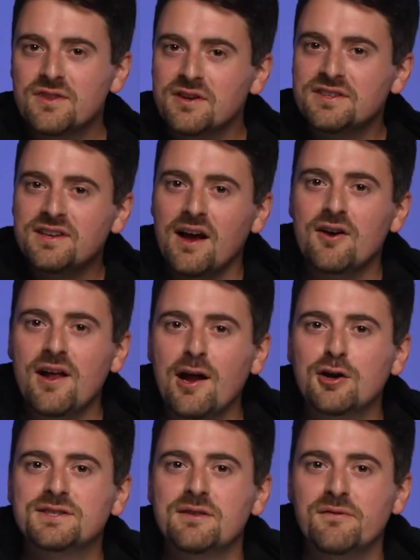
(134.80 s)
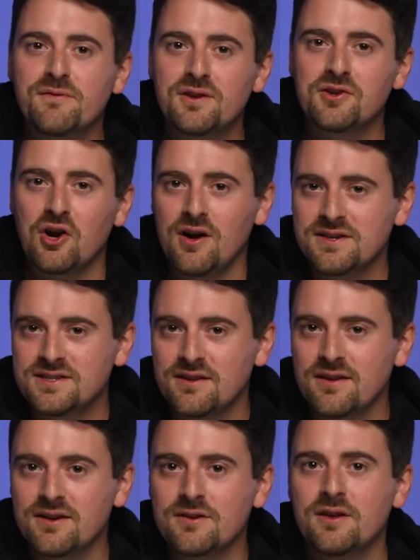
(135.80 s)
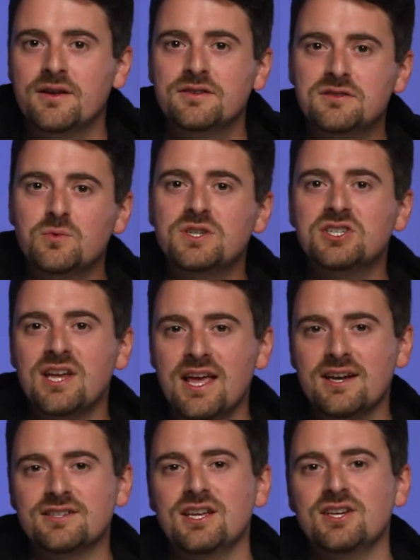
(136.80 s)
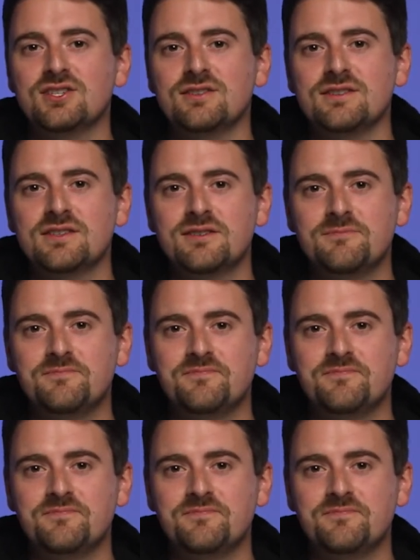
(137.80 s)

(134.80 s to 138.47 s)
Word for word: the desired areas of the field are isolated, switch to annotations.